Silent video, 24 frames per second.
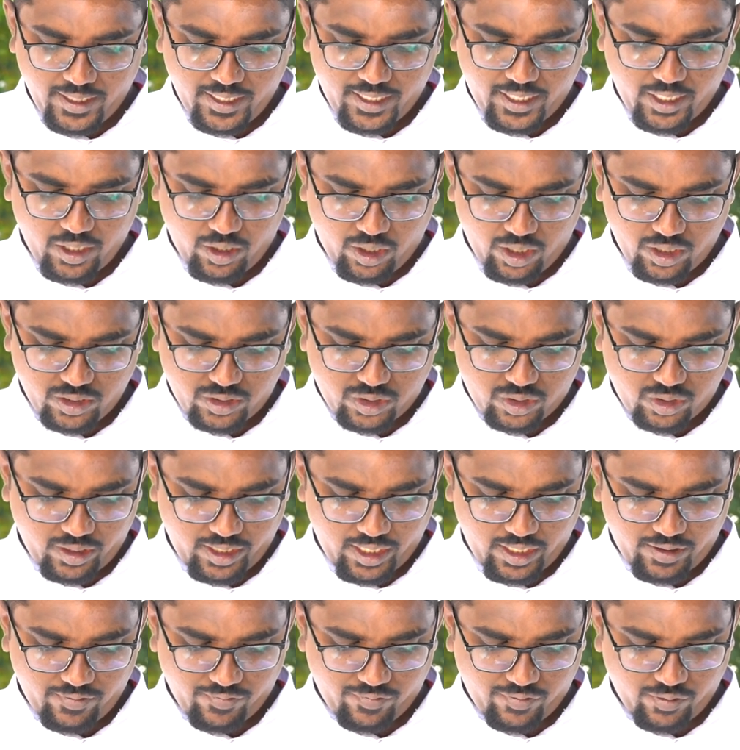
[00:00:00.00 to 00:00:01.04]
He also
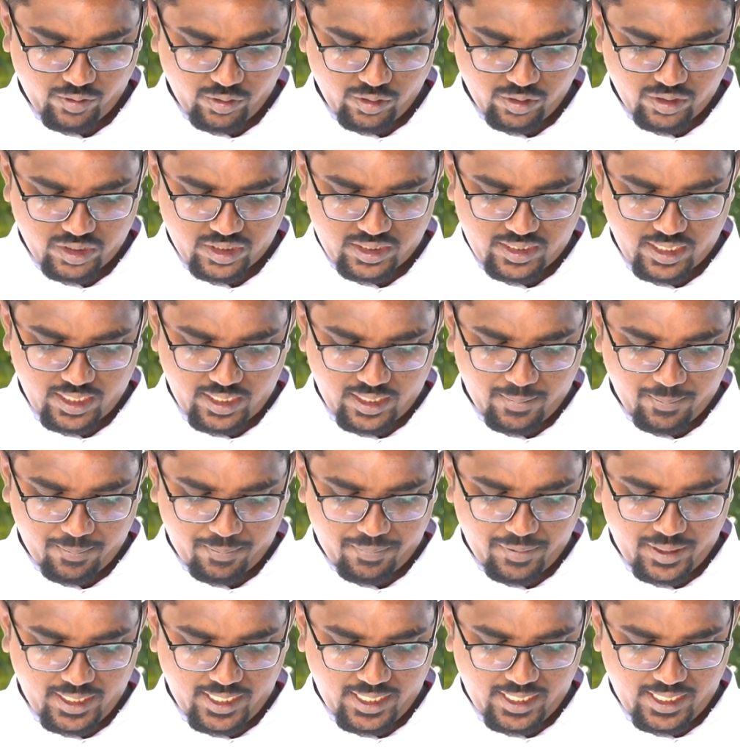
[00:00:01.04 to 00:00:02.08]
enforced the
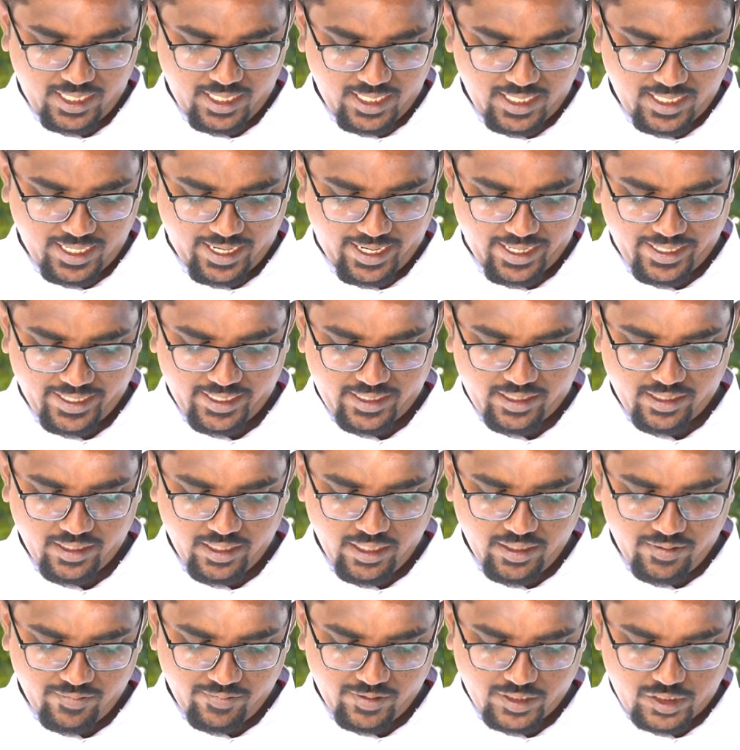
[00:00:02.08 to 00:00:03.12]
imperial edict
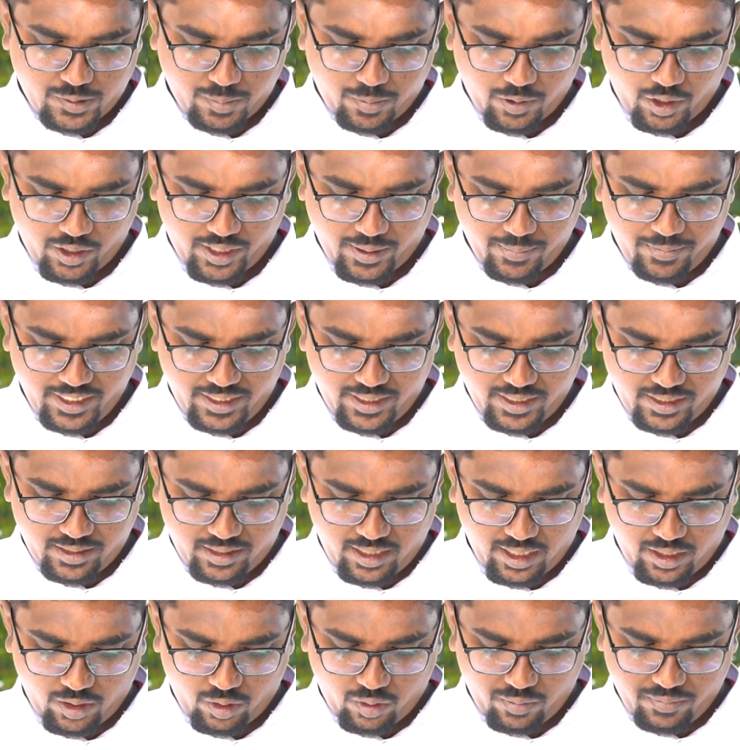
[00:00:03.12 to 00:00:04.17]
which prohibited
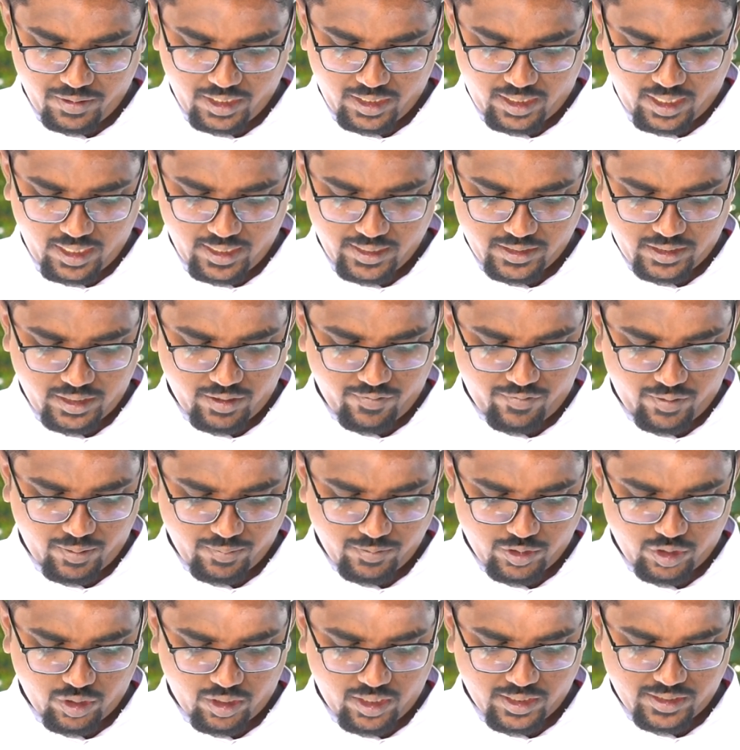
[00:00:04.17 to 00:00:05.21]
the Roman clergy
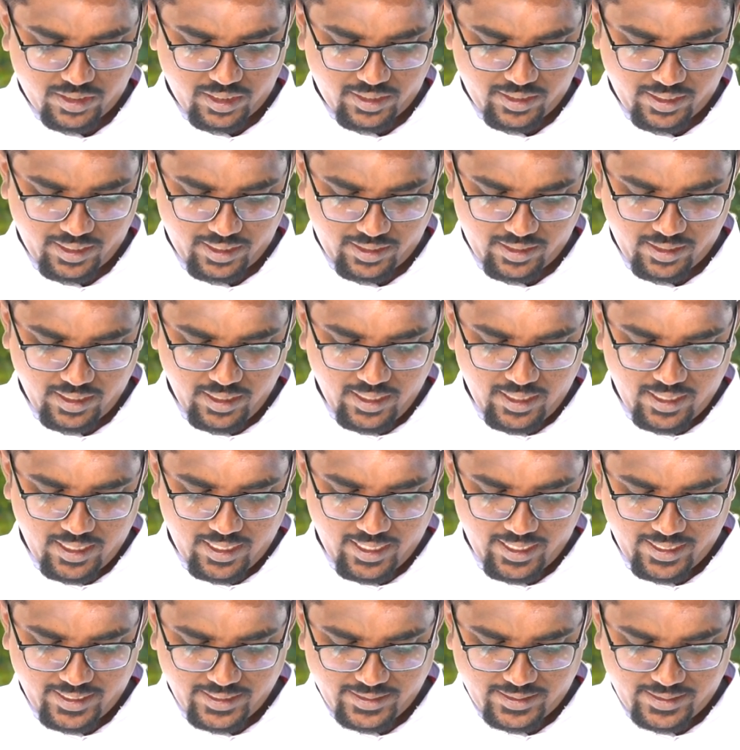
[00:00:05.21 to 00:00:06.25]
from soliciting
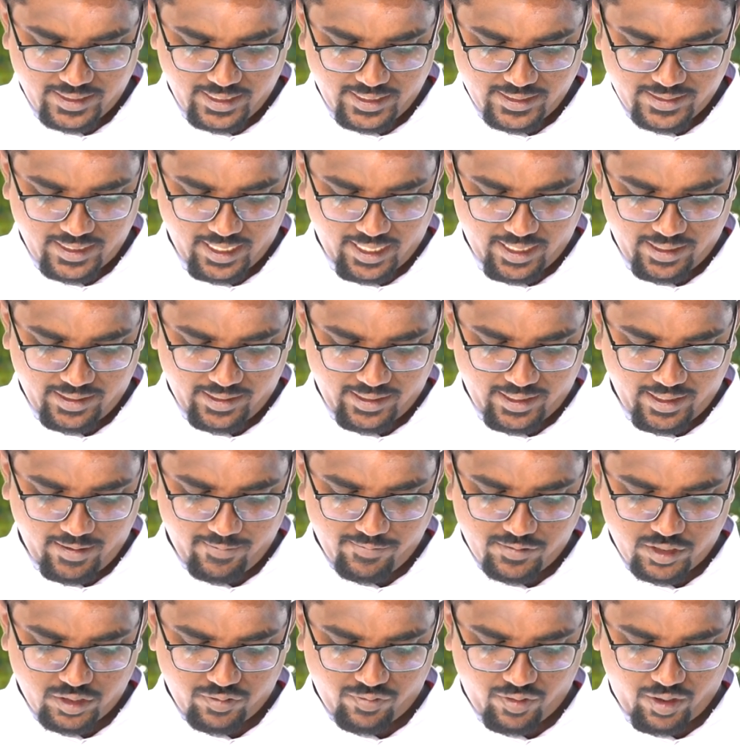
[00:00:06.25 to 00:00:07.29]
legacies and
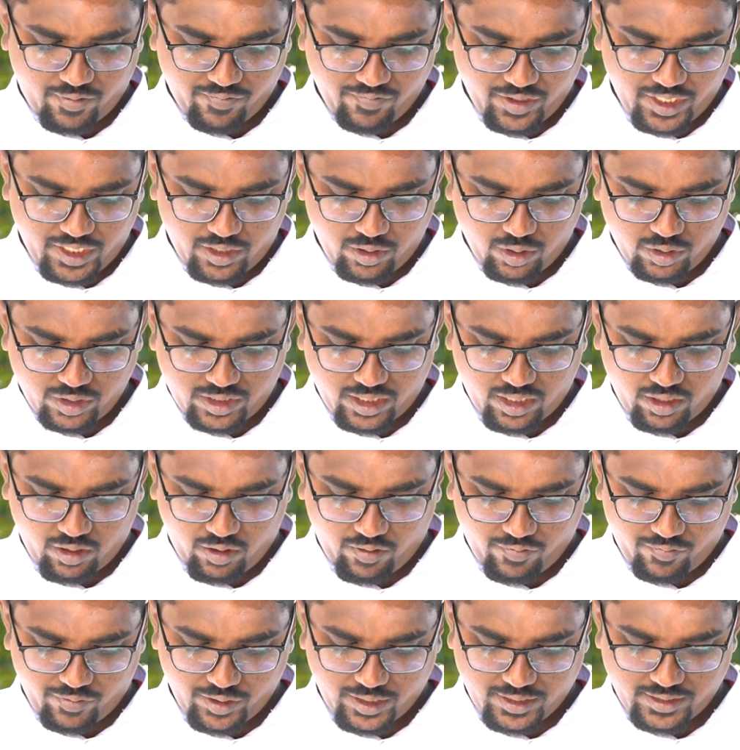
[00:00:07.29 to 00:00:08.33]
gifts from widows and
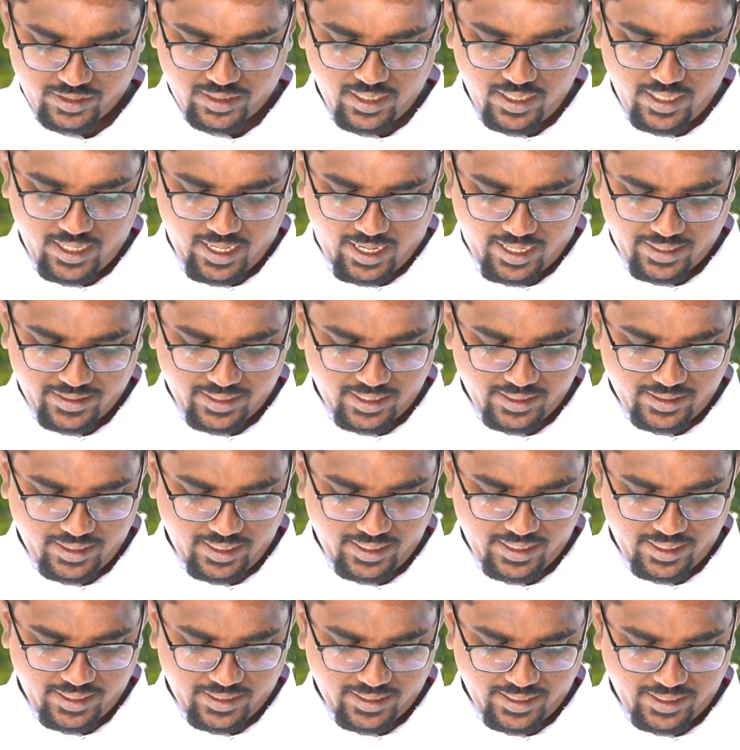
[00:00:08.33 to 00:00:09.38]
orphans. Another
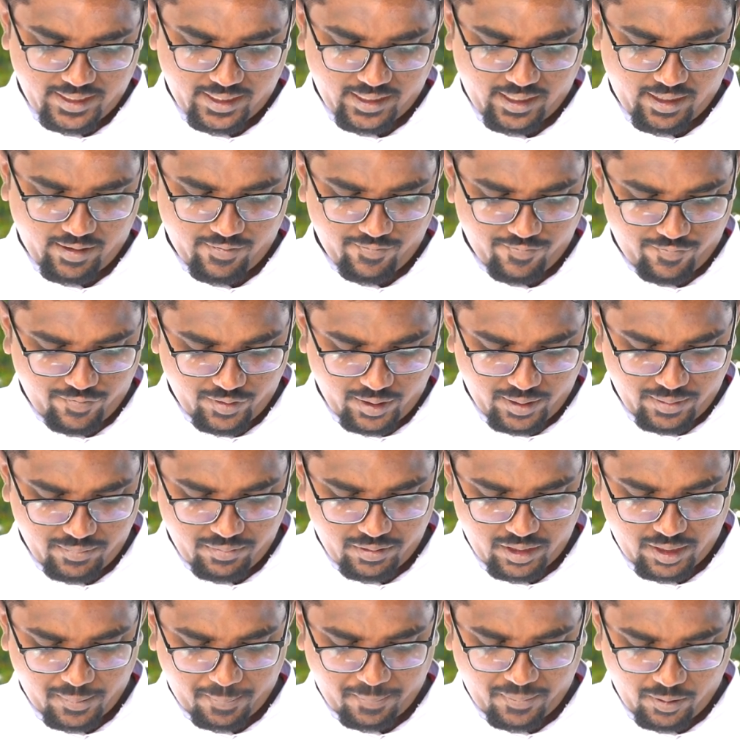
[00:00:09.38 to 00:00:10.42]
edict
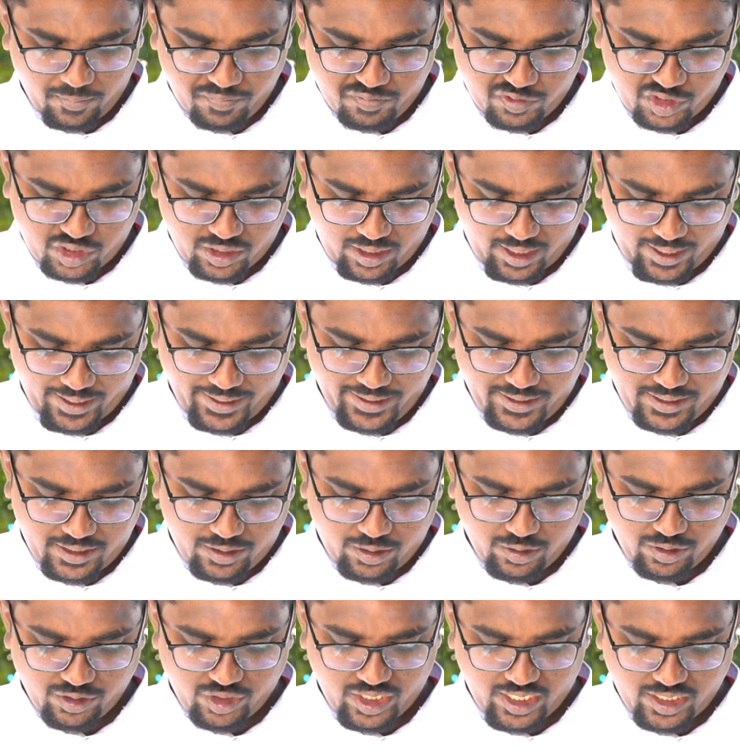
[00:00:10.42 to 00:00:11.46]
confirmed the Pope's right
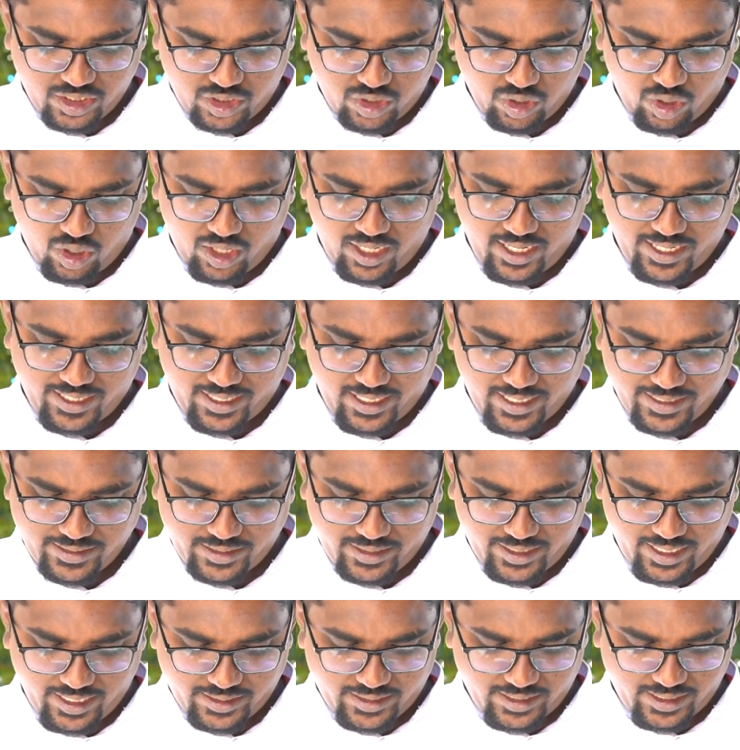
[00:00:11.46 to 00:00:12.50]
to judge all
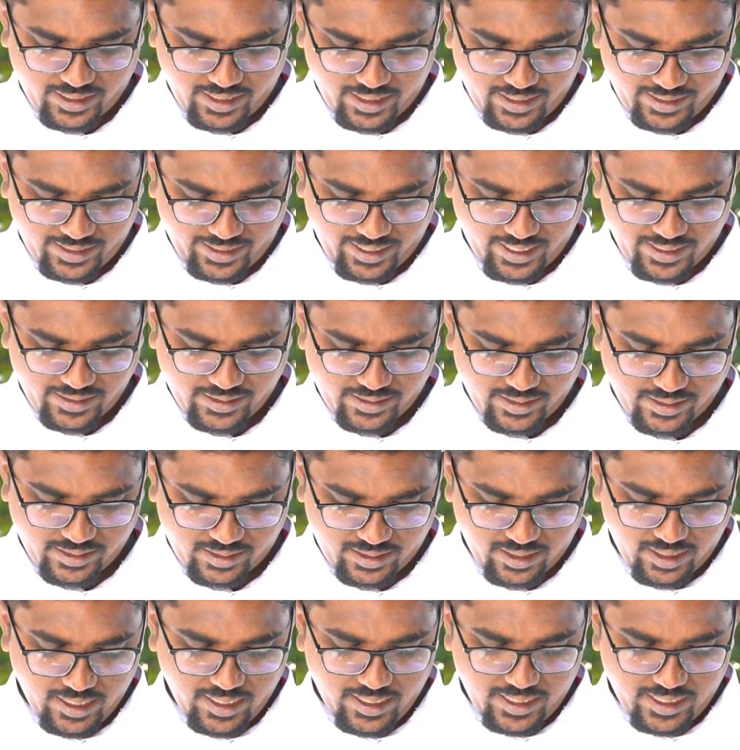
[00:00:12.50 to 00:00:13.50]
ecclesiastical cases.